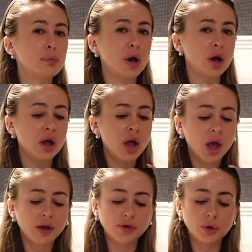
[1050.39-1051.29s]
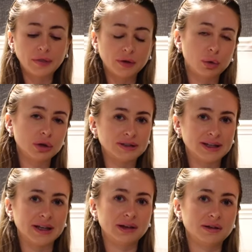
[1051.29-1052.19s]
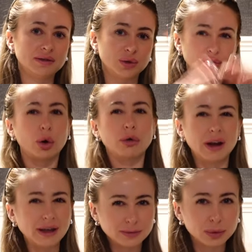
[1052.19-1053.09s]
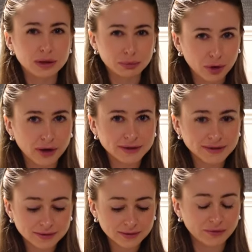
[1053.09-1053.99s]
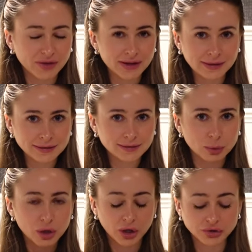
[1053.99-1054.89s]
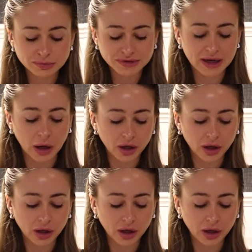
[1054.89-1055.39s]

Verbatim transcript: but I feel like the quality sort of correlates with the price of these 100%.